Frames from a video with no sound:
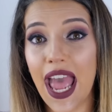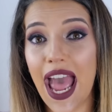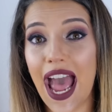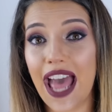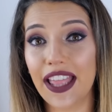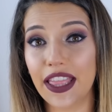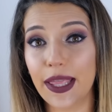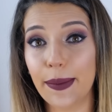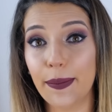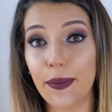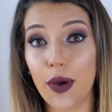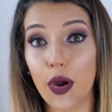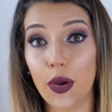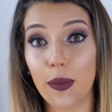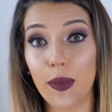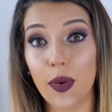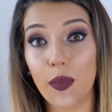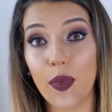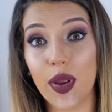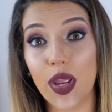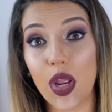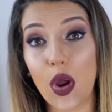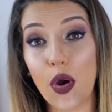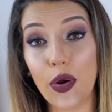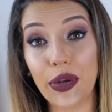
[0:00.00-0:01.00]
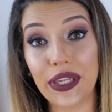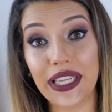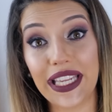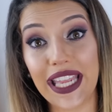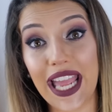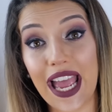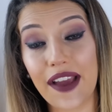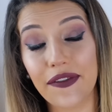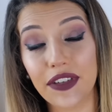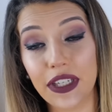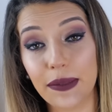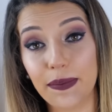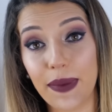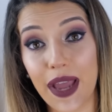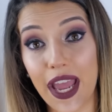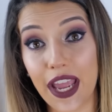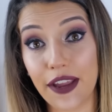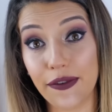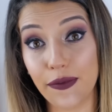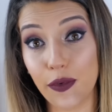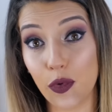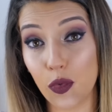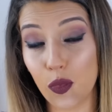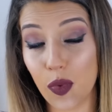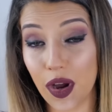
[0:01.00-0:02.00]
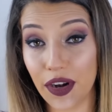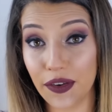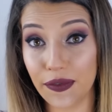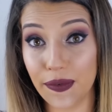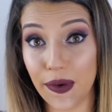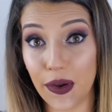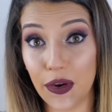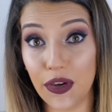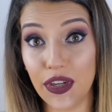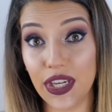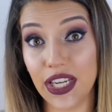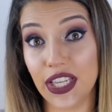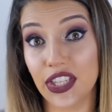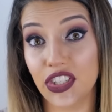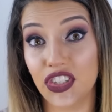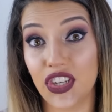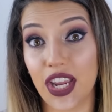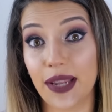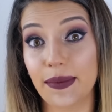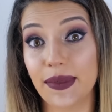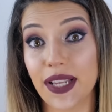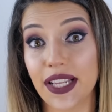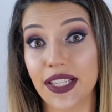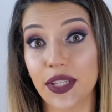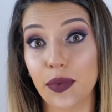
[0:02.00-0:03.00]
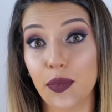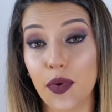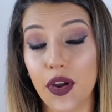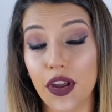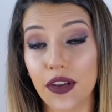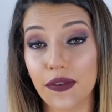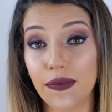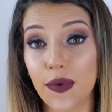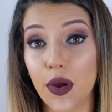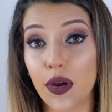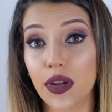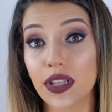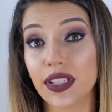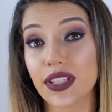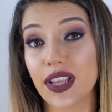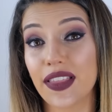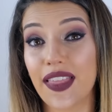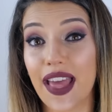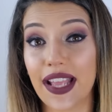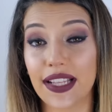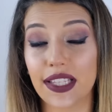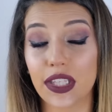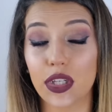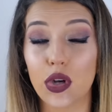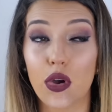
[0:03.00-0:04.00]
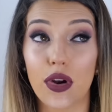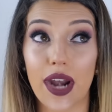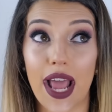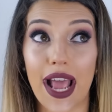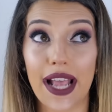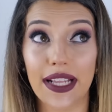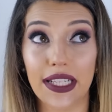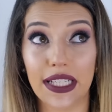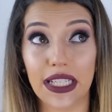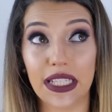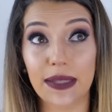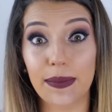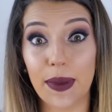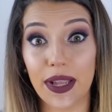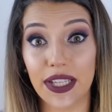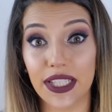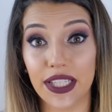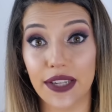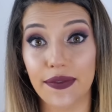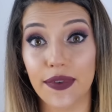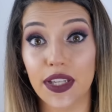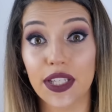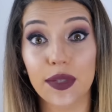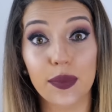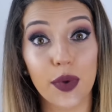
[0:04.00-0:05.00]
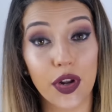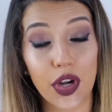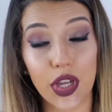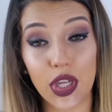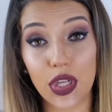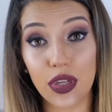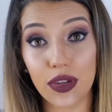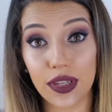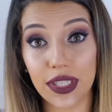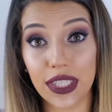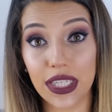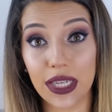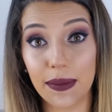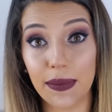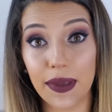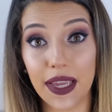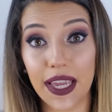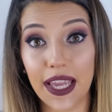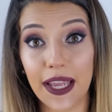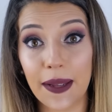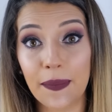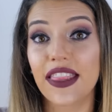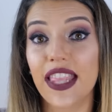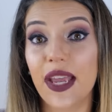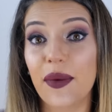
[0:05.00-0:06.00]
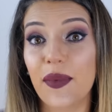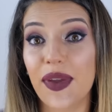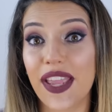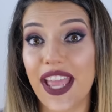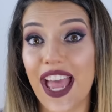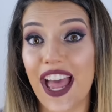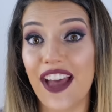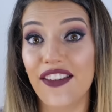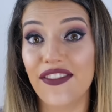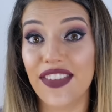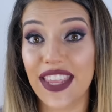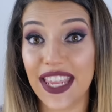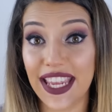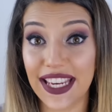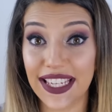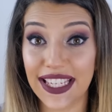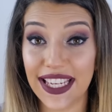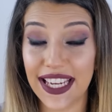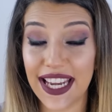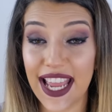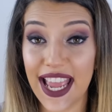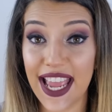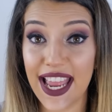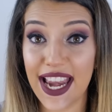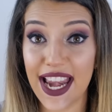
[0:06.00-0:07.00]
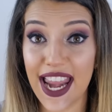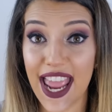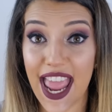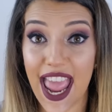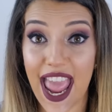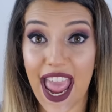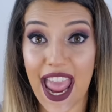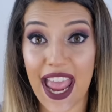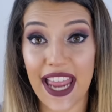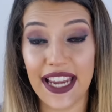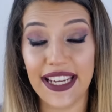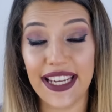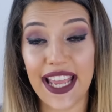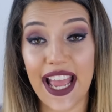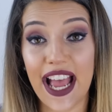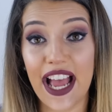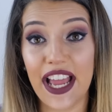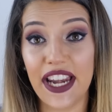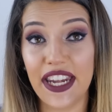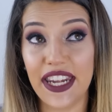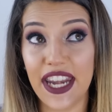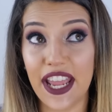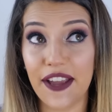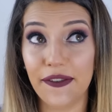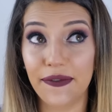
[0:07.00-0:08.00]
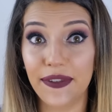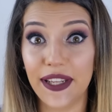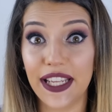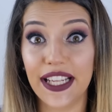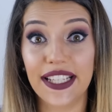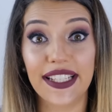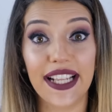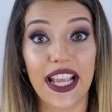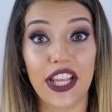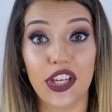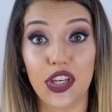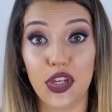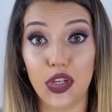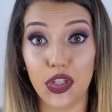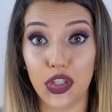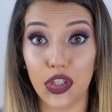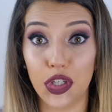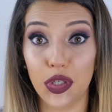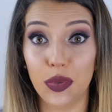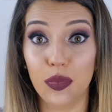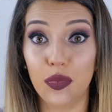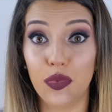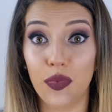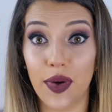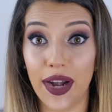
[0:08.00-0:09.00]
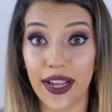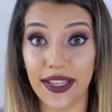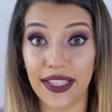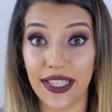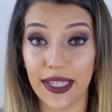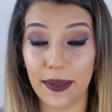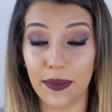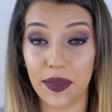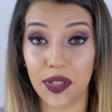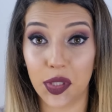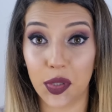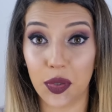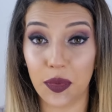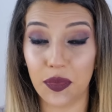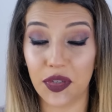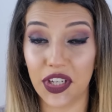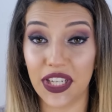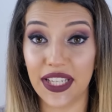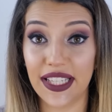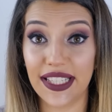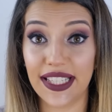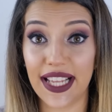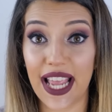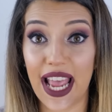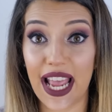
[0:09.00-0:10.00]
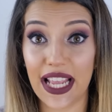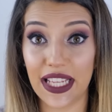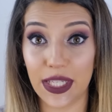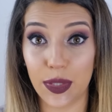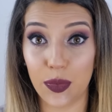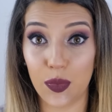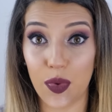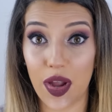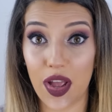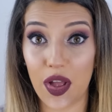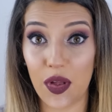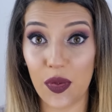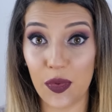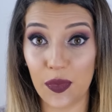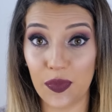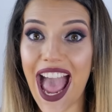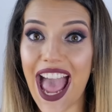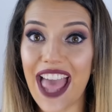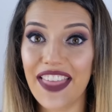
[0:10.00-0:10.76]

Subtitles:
At the moment, we only have to pay for one phone because James has a work phone, so that's not as expensive as what it used to be. Then we have internet and our Netflix and YouTube Red subscriptions as well.